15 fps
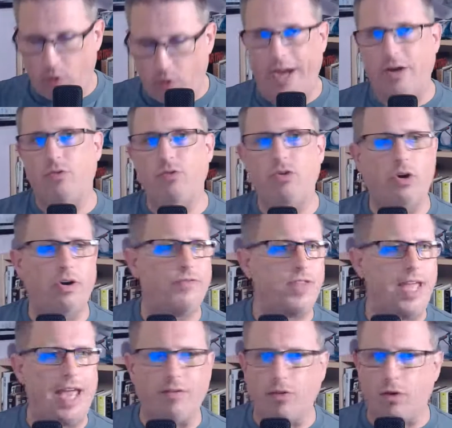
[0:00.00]
I don't know if
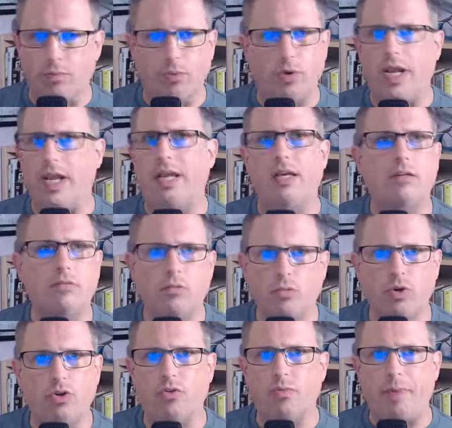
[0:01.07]
they ever bring
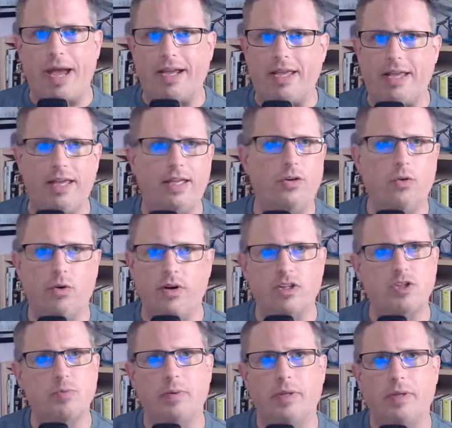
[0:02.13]
Ruth back in
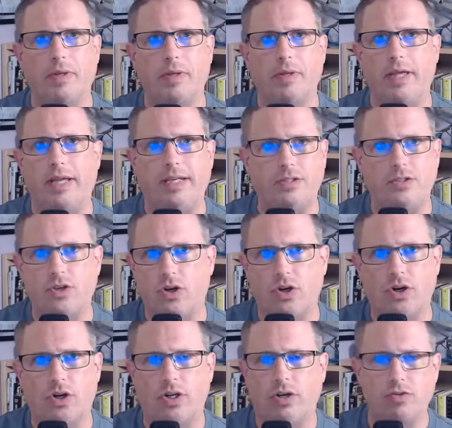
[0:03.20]
or explain to her,
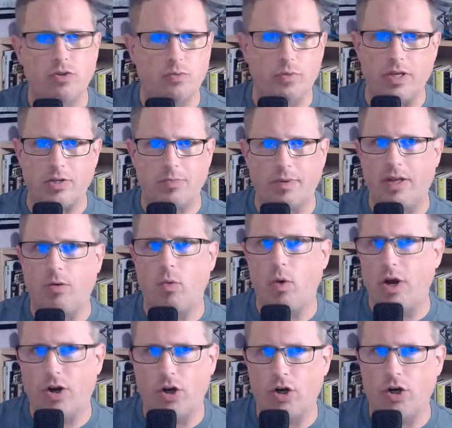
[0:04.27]
explain
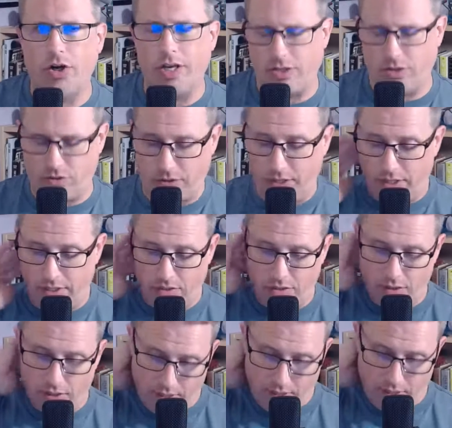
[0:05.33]
what her history
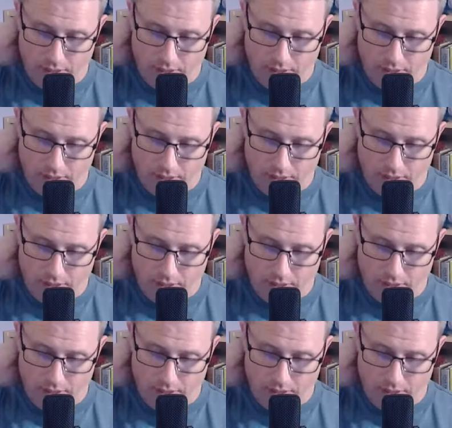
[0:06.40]
is.